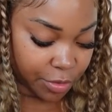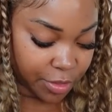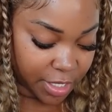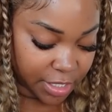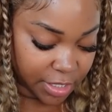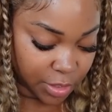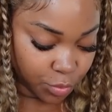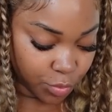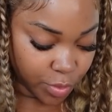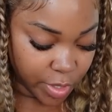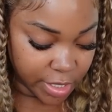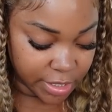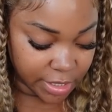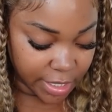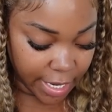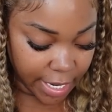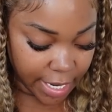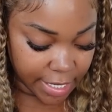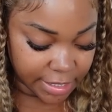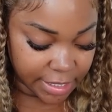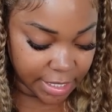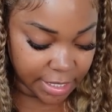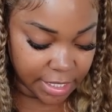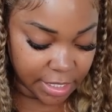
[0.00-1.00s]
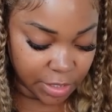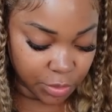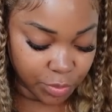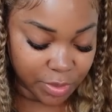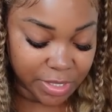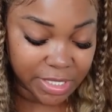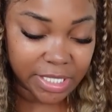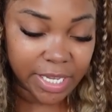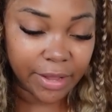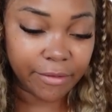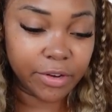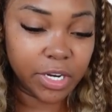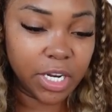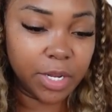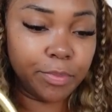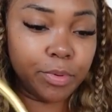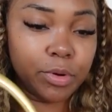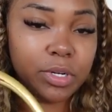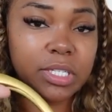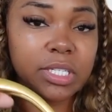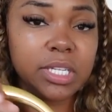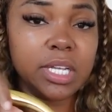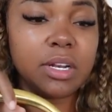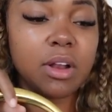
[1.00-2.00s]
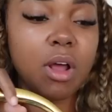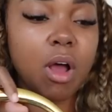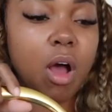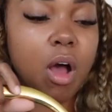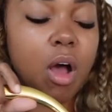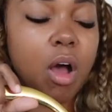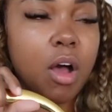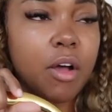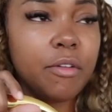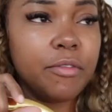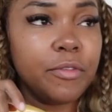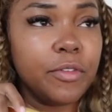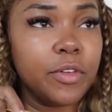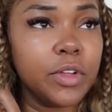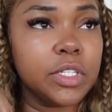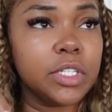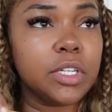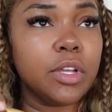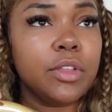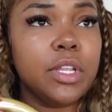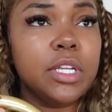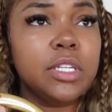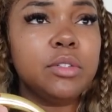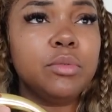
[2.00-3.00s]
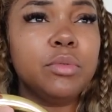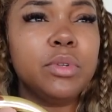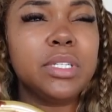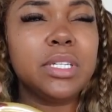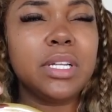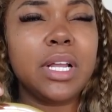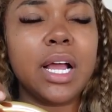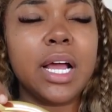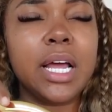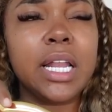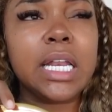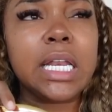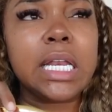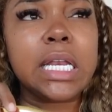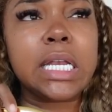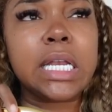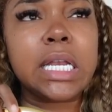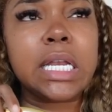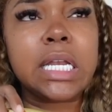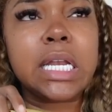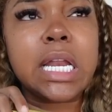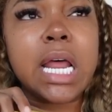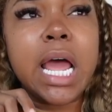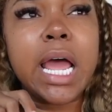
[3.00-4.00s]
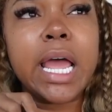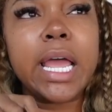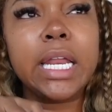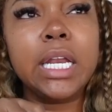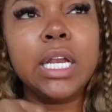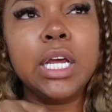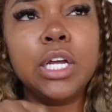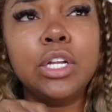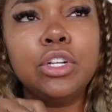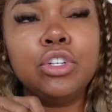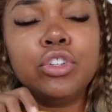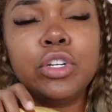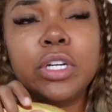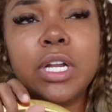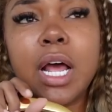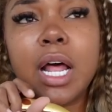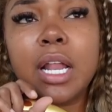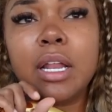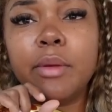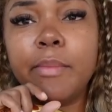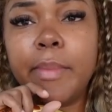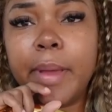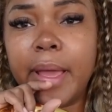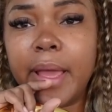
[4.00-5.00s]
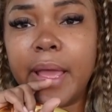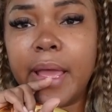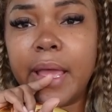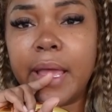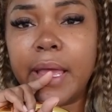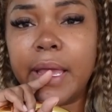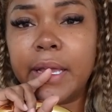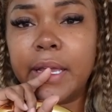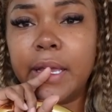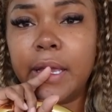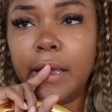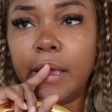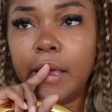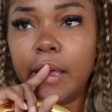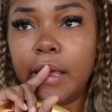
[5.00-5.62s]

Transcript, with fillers: this was, like I said, this was 70% off. So this was a $900 bag.